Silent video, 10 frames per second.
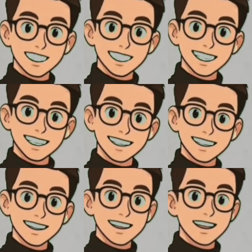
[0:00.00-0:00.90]
A
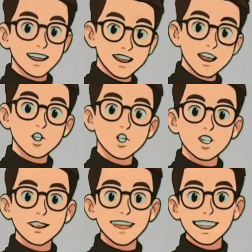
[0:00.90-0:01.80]
waveform graph is
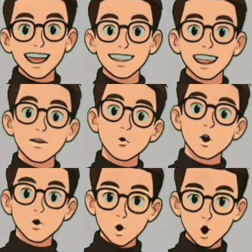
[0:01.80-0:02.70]
essentially a
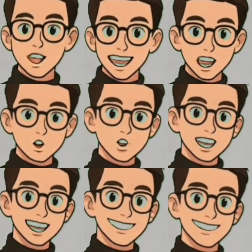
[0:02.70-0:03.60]
snapshot of the entire
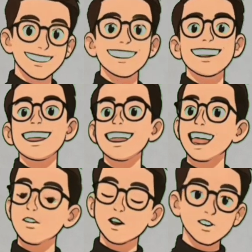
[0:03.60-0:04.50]
wave at an
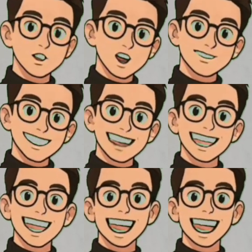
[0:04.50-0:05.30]
instant in time.